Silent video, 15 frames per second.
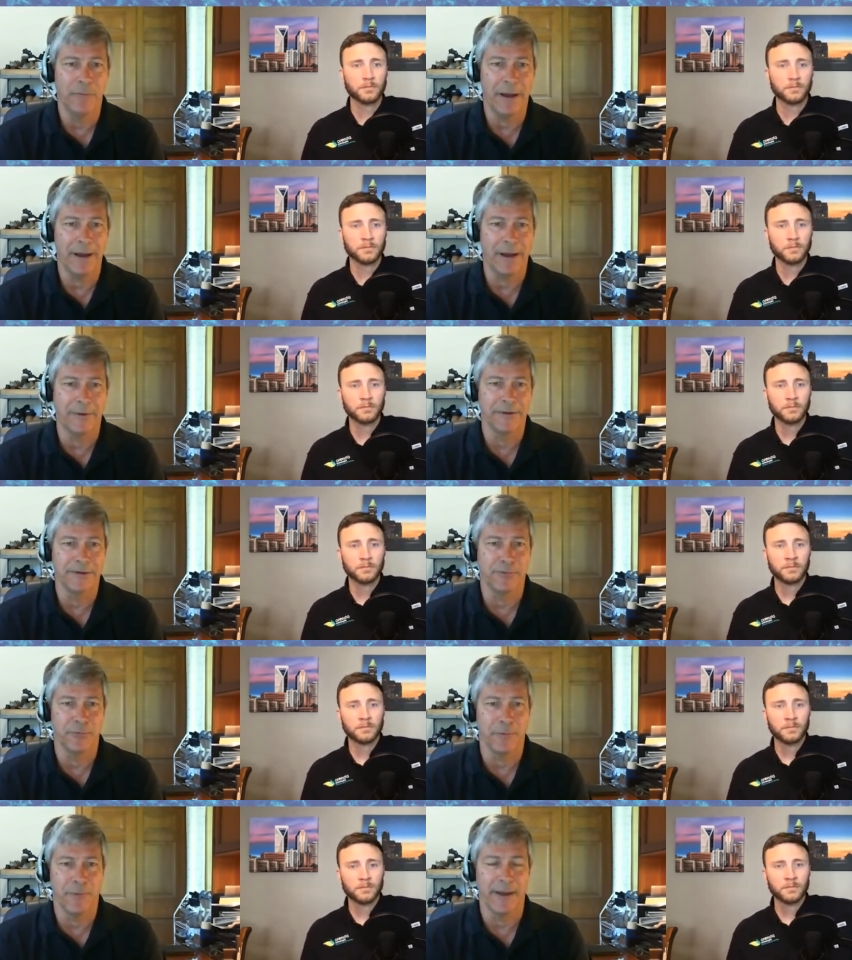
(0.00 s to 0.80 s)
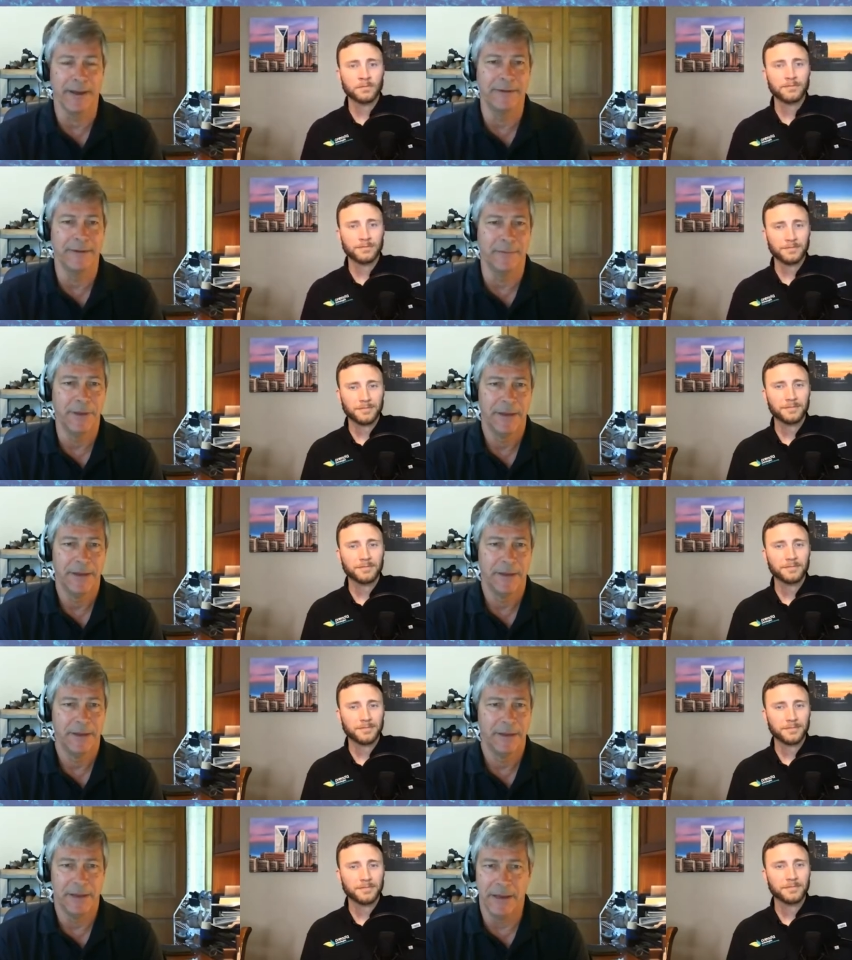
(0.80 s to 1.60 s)
Speaker 1: I always remind them,
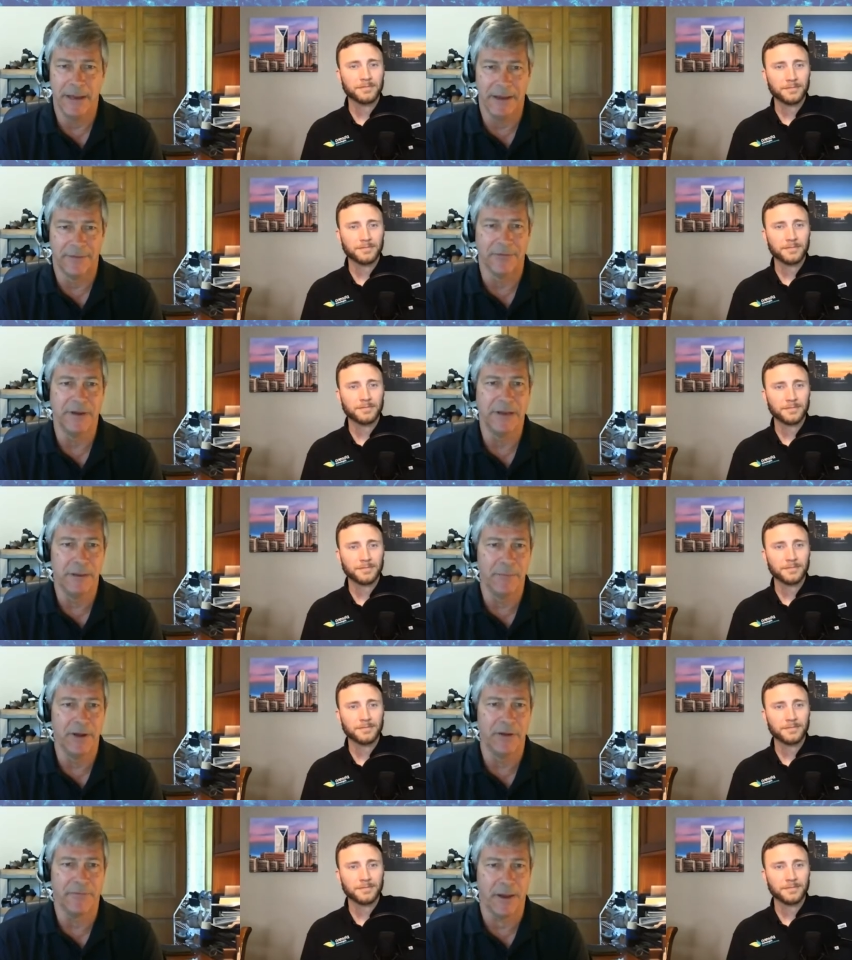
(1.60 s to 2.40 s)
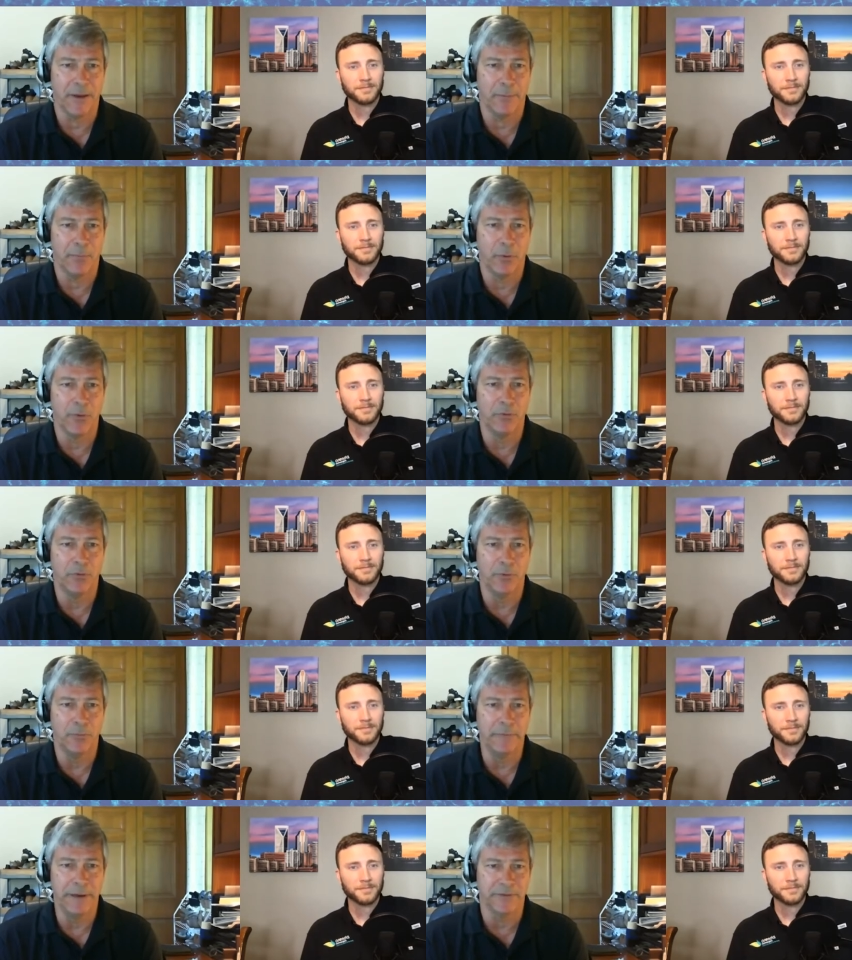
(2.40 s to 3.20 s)
"You never dehumidify a pool
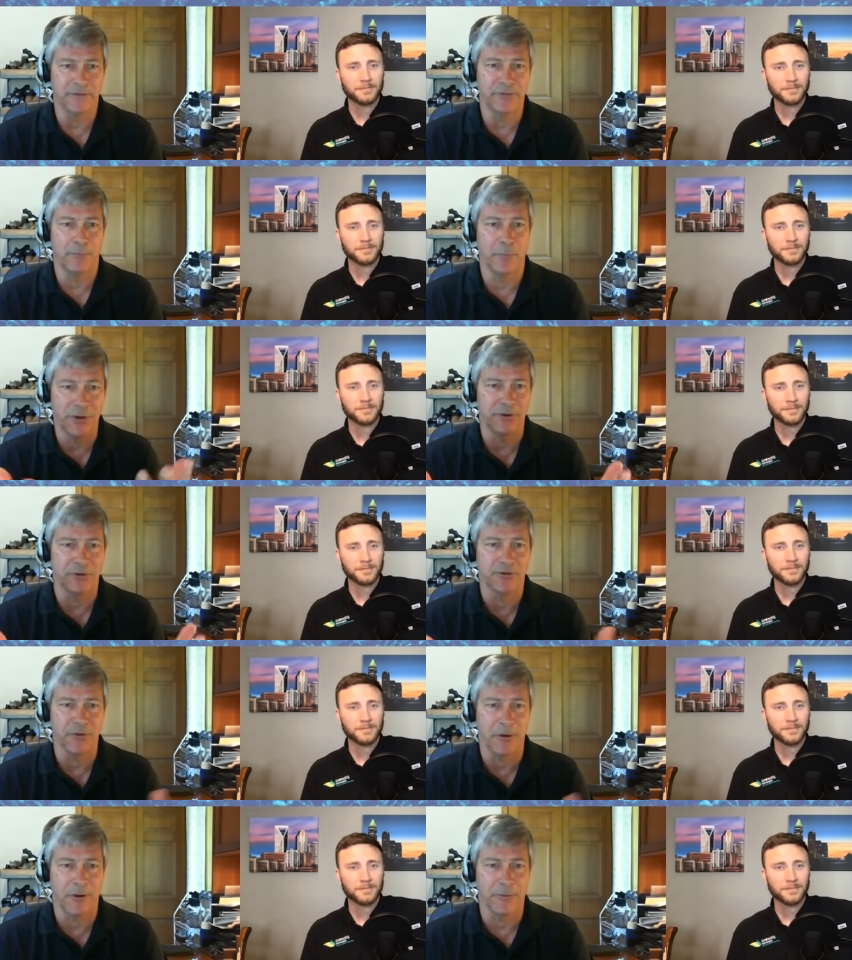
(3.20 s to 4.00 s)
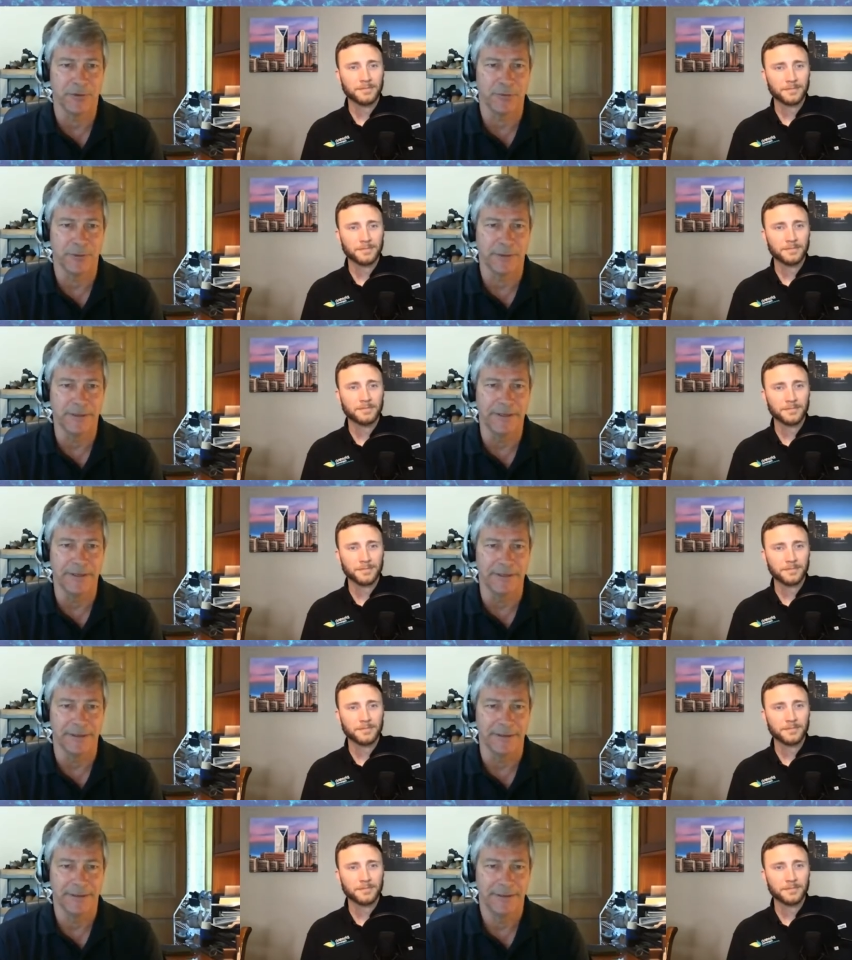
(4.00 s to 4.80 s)
room because the moisture is always
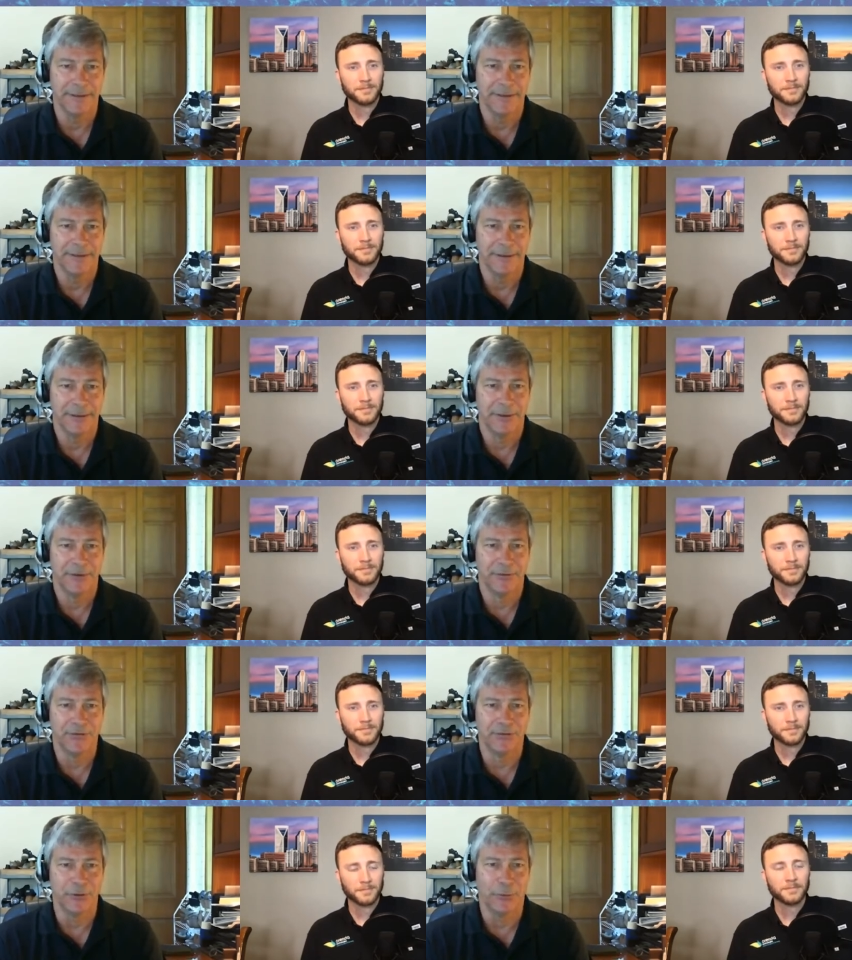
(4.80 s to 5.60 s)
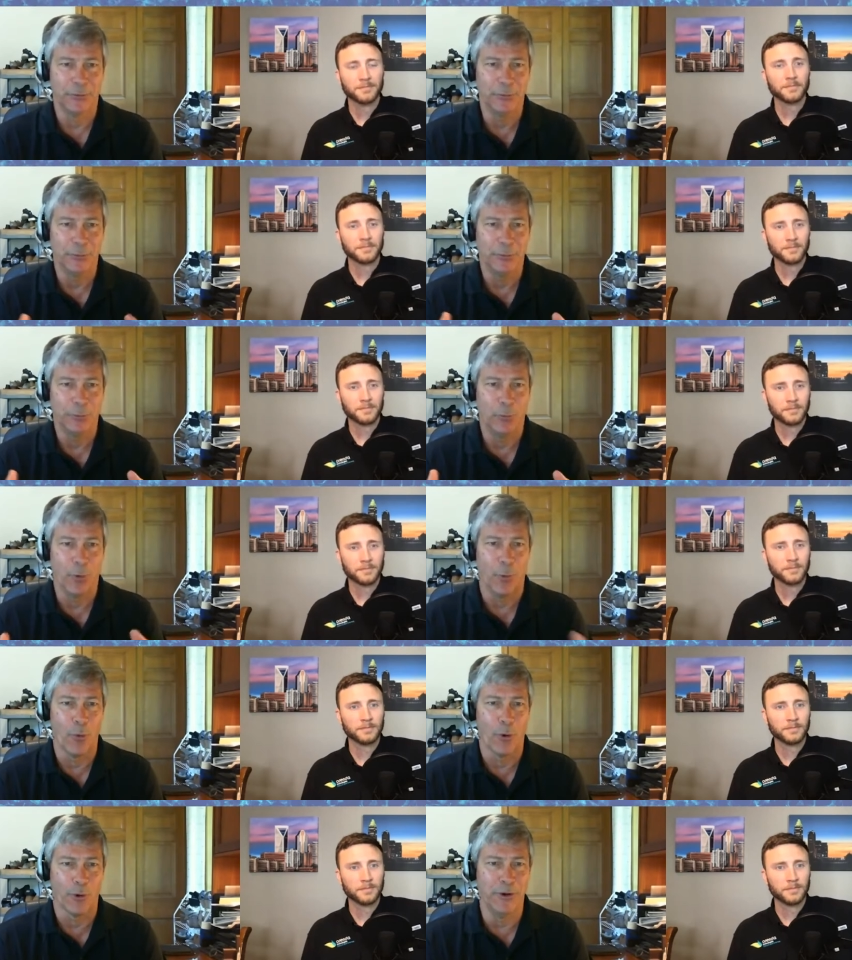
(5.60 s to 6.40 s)
releasing." So
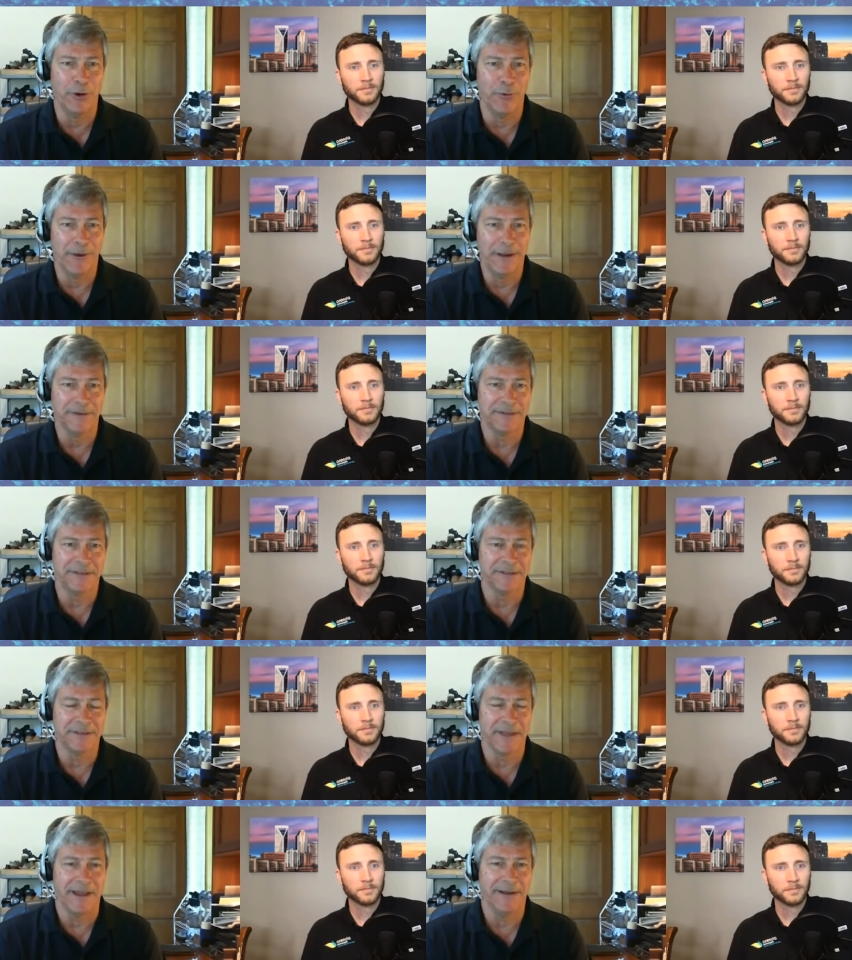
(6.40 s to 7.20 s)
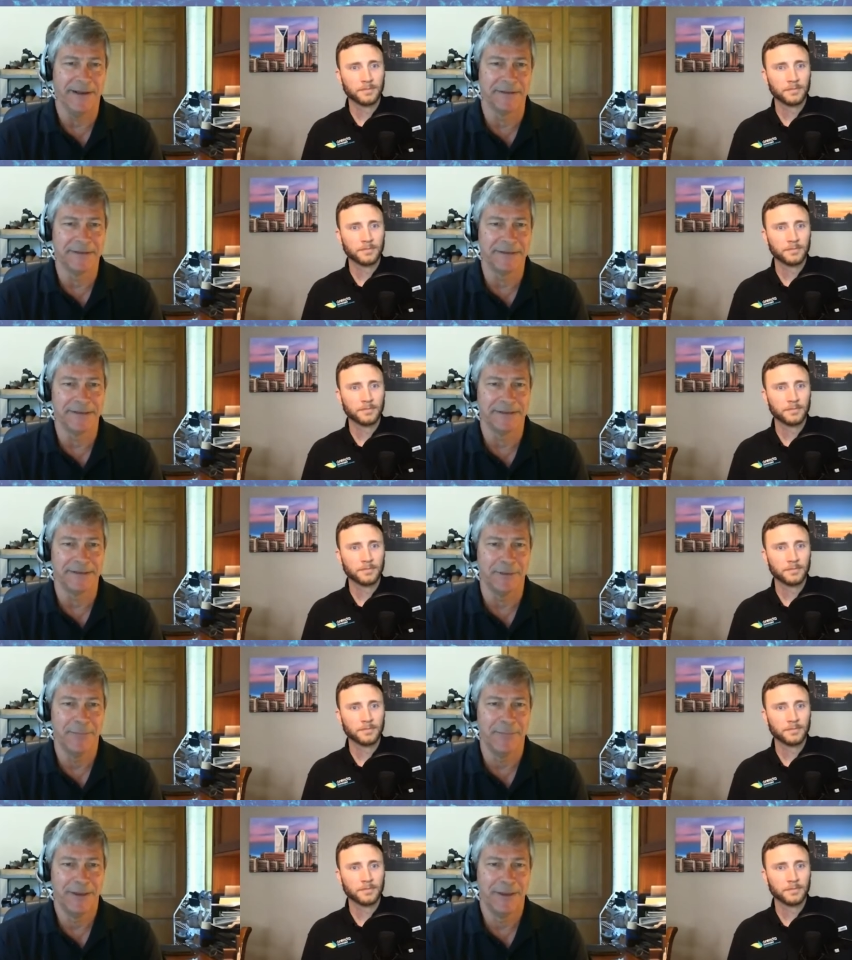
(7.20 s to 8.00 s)
what we're doing is designing a system